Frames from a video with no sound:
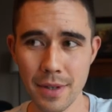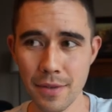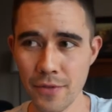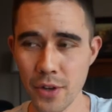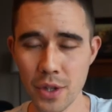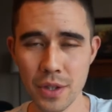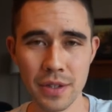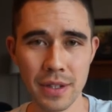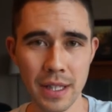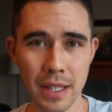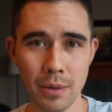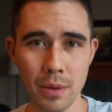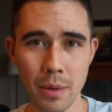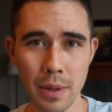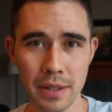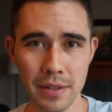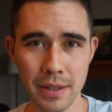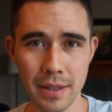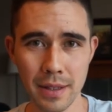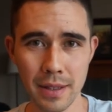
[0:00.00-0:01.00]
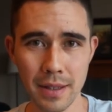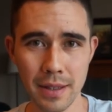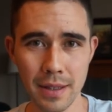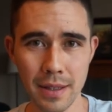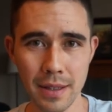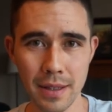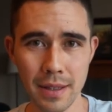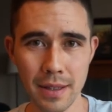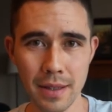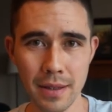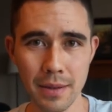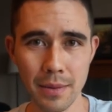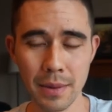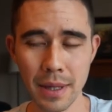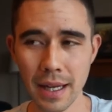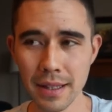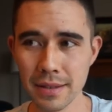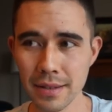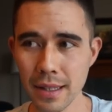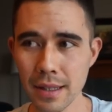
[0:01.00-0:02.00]
First thing, what was it?
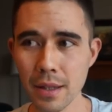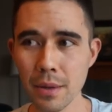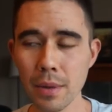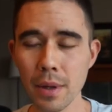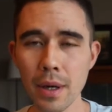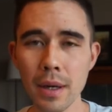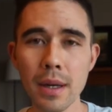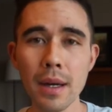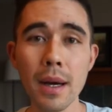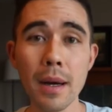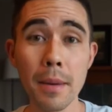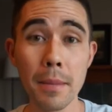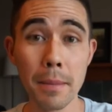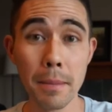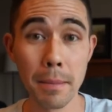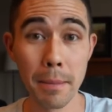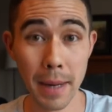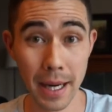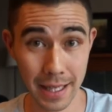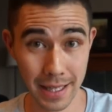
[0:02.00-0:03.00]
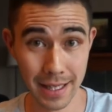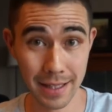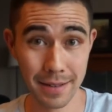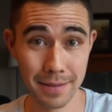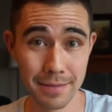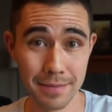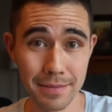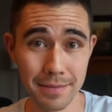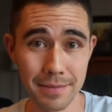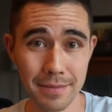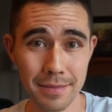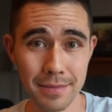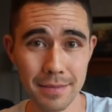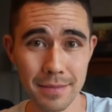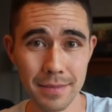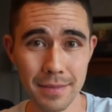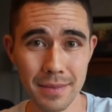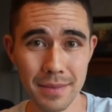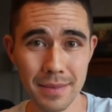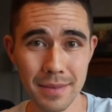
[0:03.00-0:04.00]
When I say the word money,
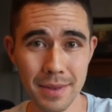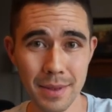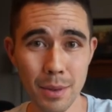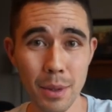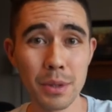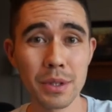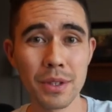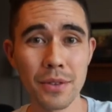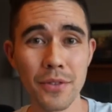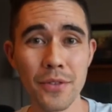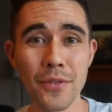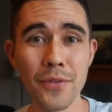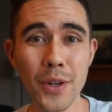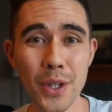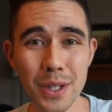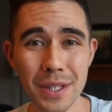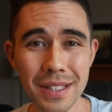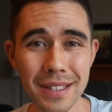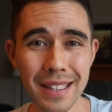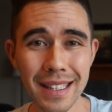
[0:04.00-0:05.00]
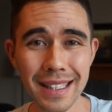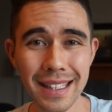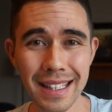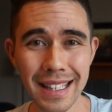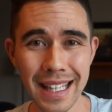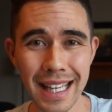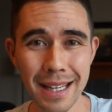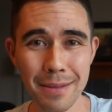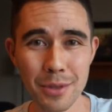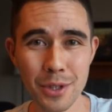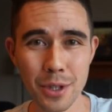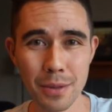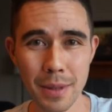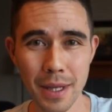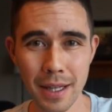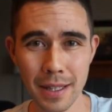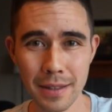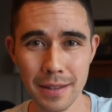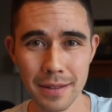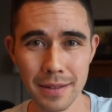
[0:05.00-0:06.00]
what was the first thing that came to your
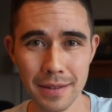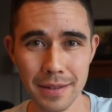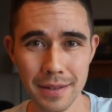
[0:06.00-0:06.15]
mind?